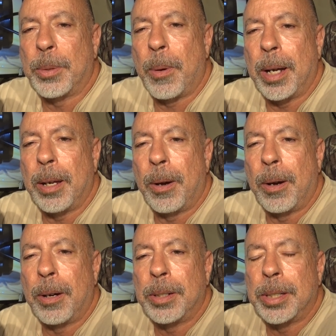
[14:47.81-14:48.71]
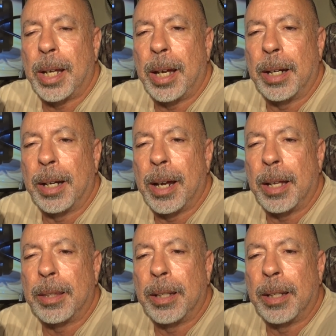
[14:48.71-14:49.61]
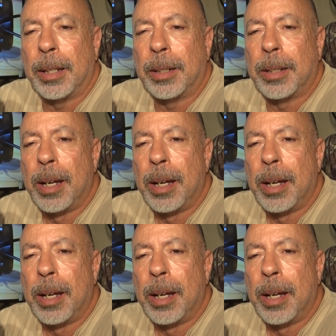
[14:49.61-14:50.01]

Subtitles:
20 hertz and cut the